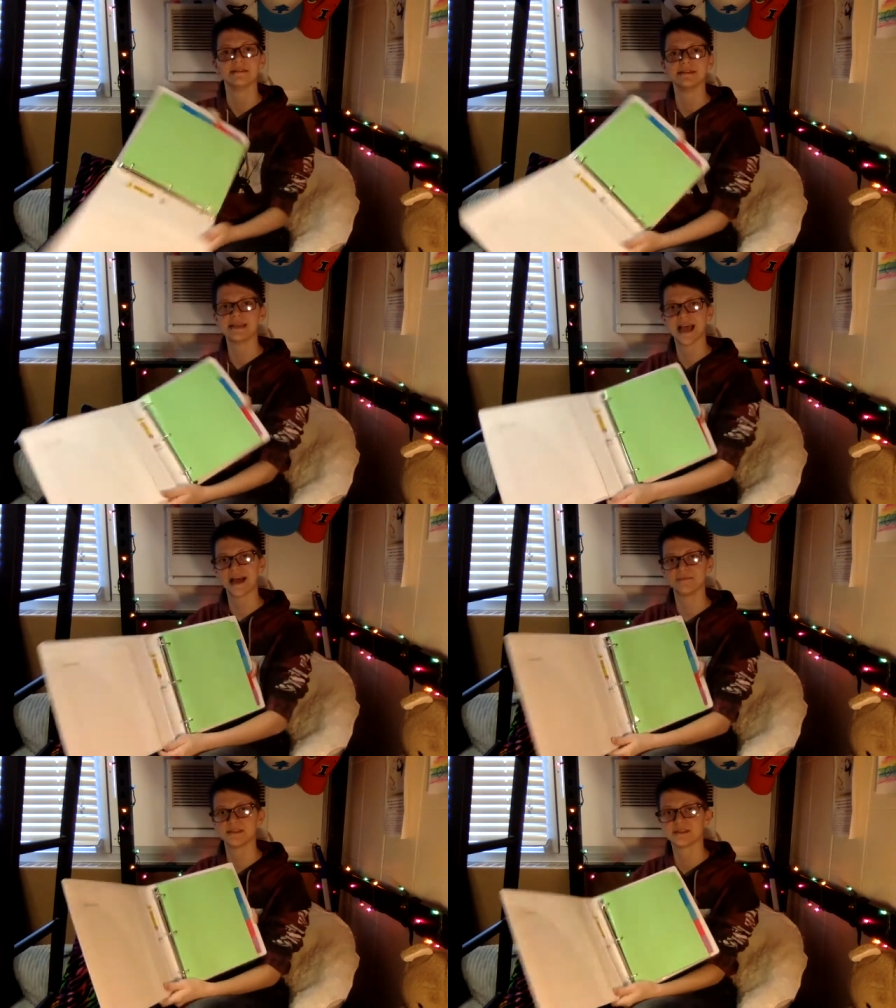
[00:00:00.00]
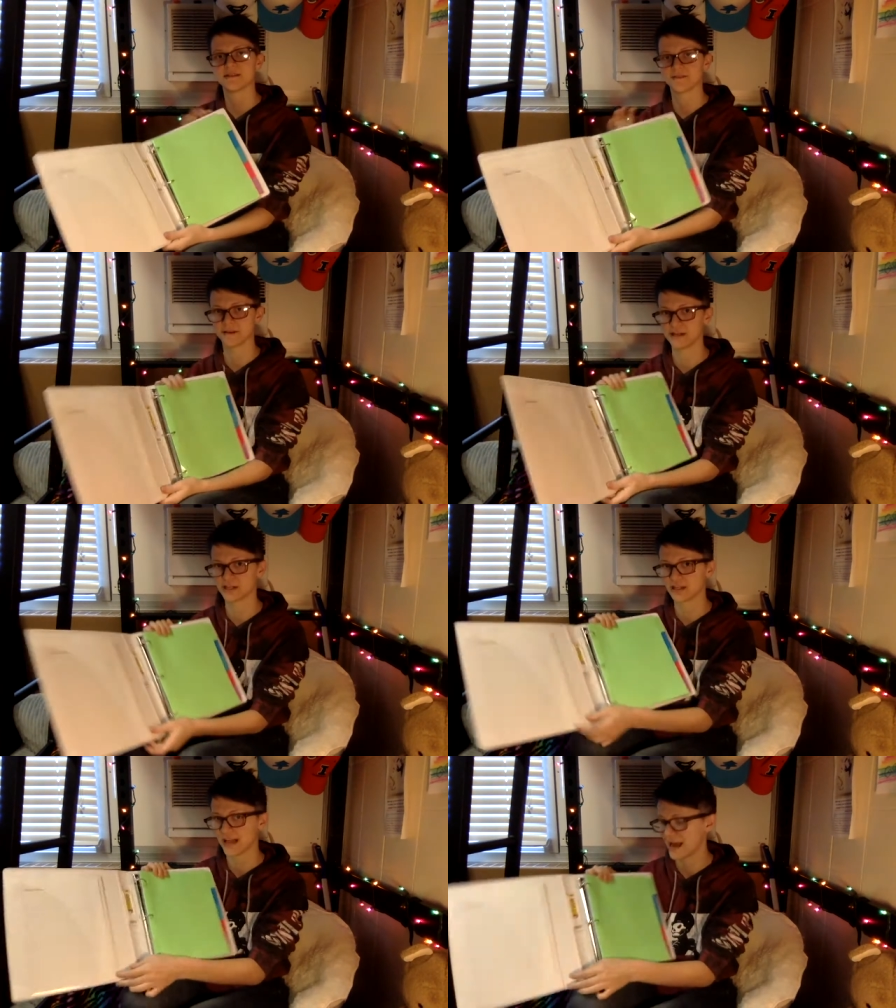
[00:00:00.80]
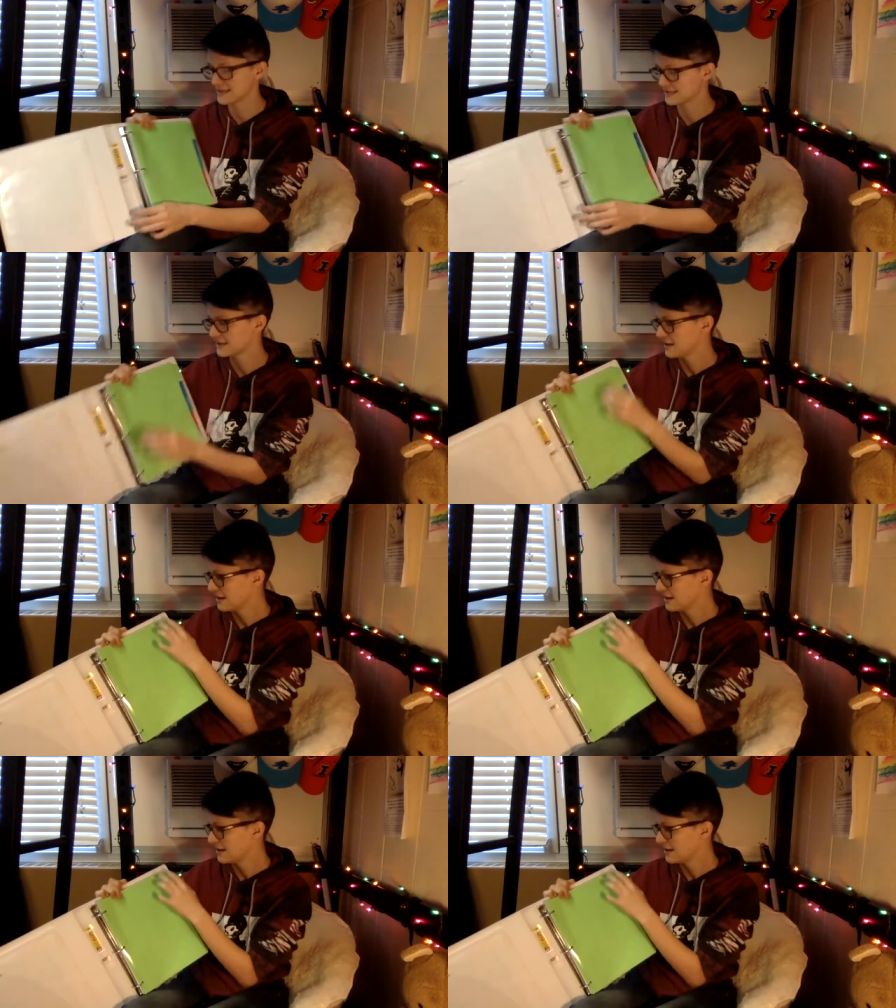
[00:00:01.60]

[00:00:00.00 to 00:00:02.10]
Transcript: tabs for each class.